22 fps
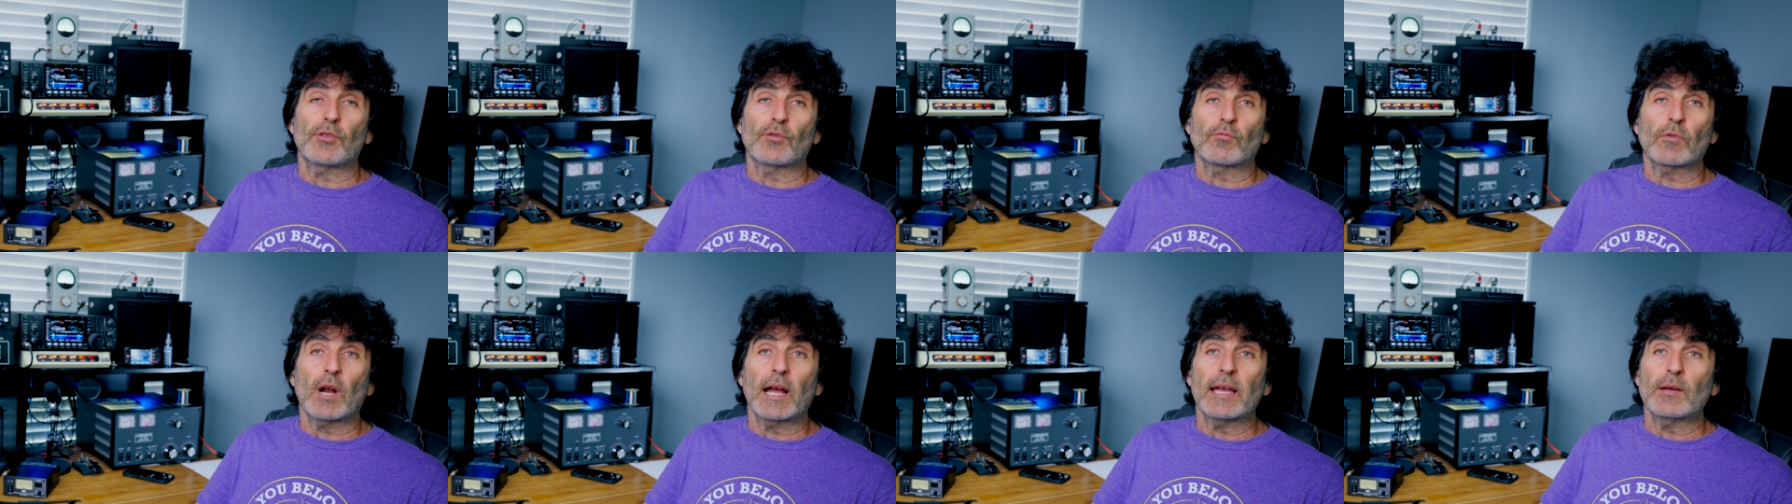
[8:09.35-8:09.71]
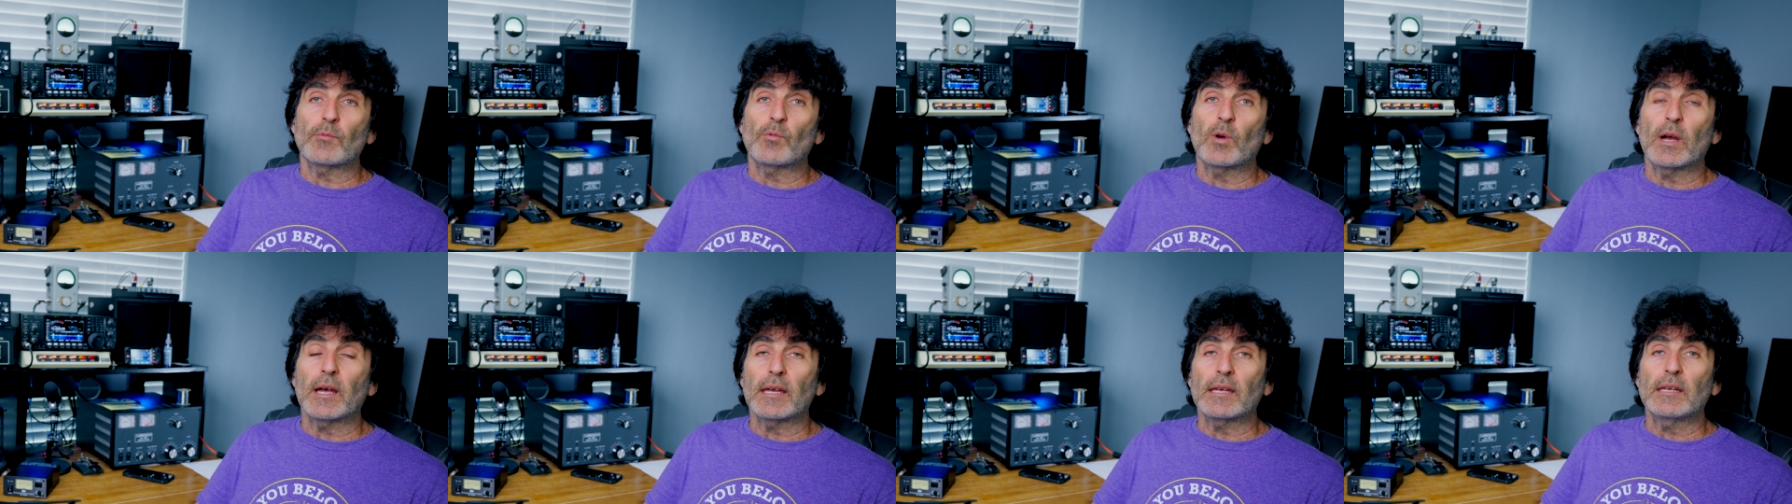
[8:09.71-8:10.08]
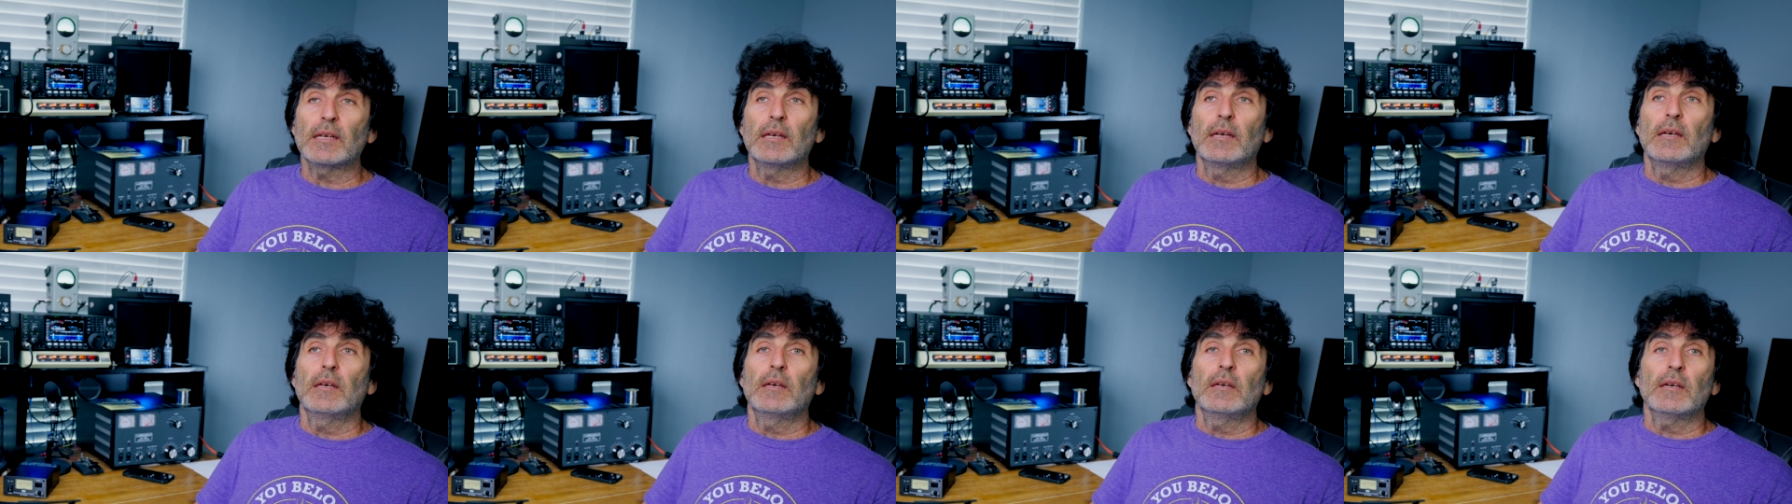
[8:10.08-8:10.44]
the right
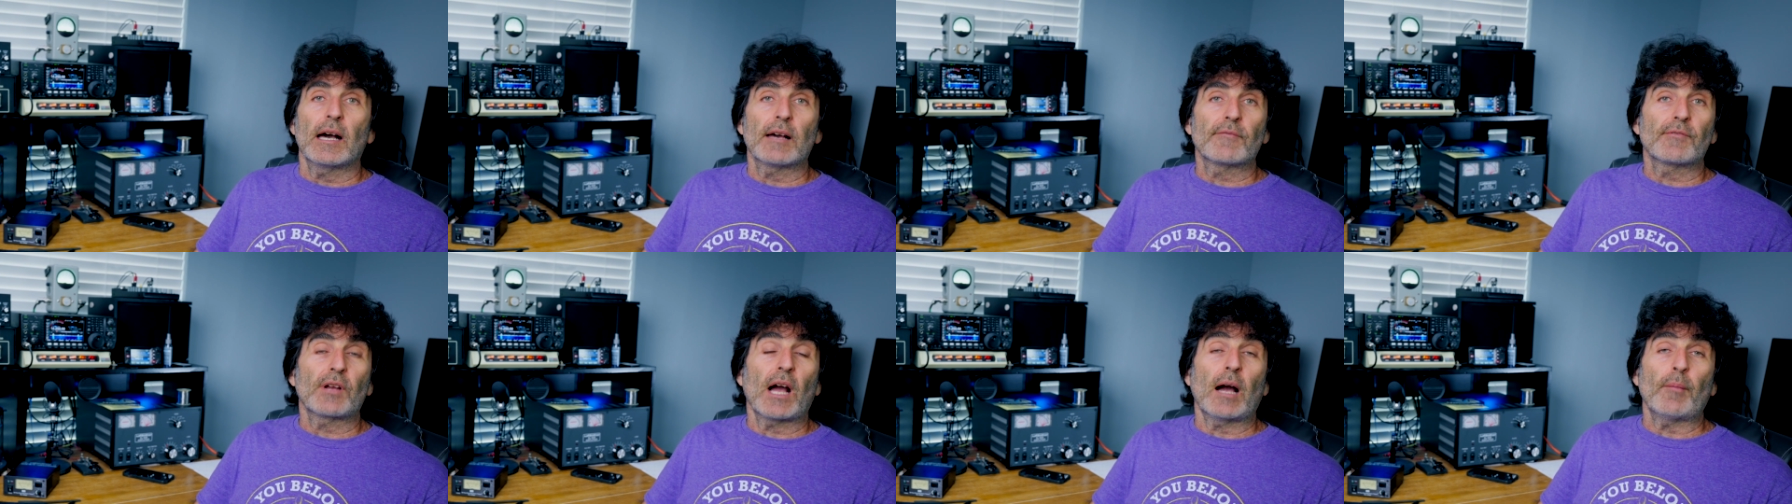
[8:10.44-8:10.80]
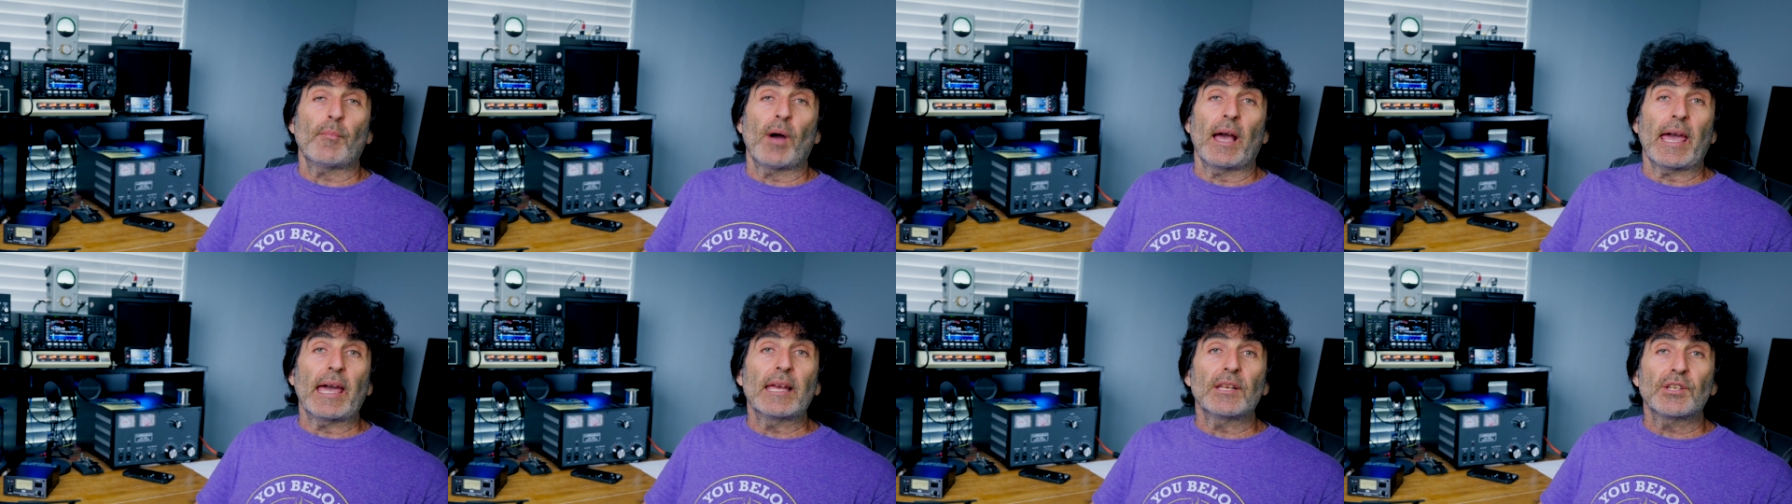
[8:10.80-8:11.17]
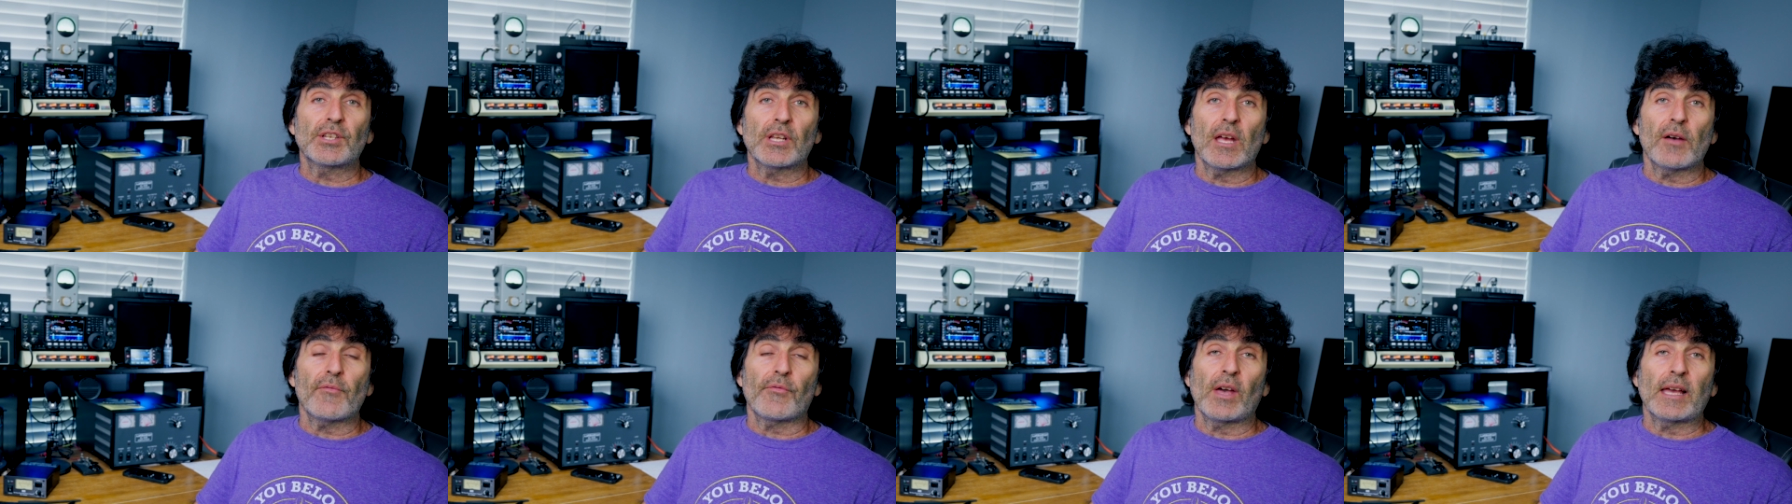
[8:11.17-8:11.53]
way. I've got my
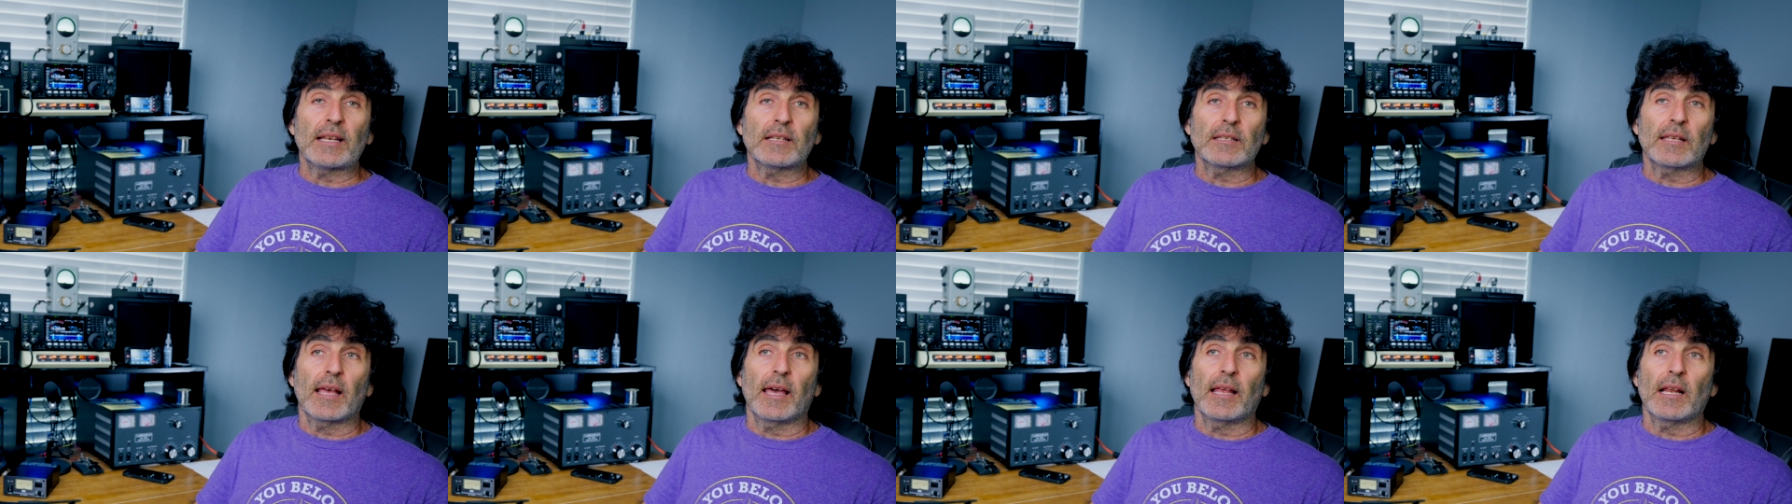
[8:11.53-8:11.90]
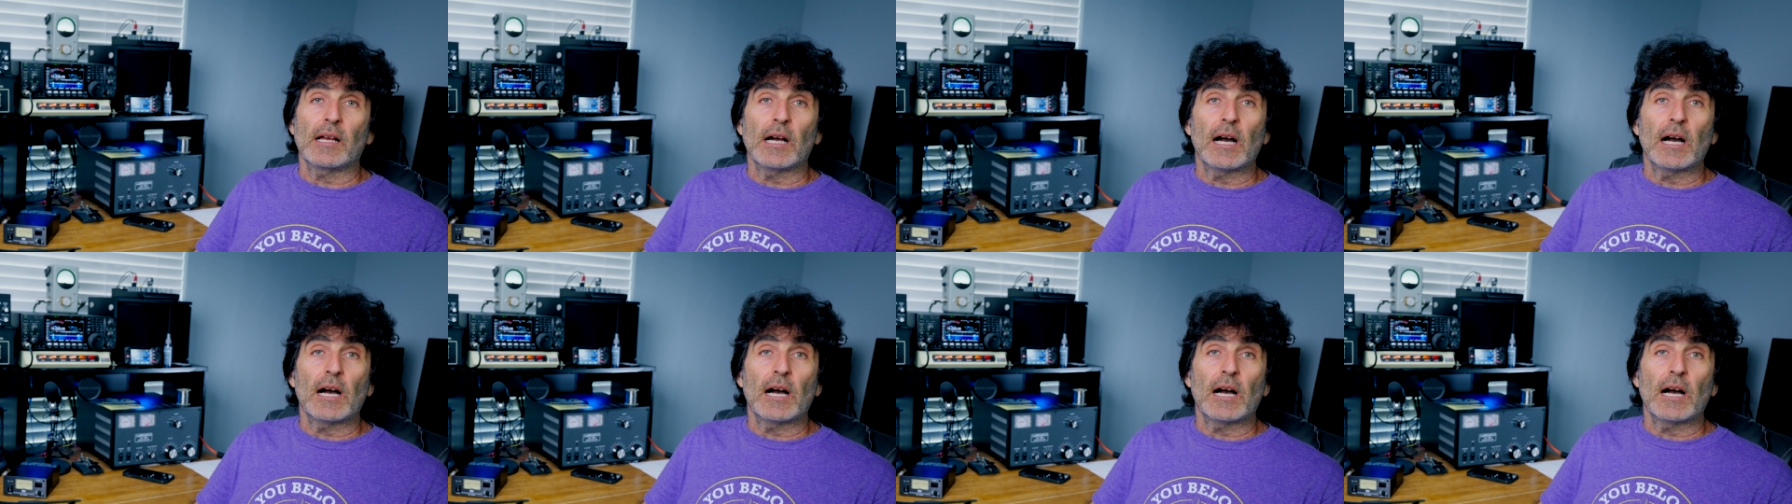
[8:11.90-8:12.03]
H F antenna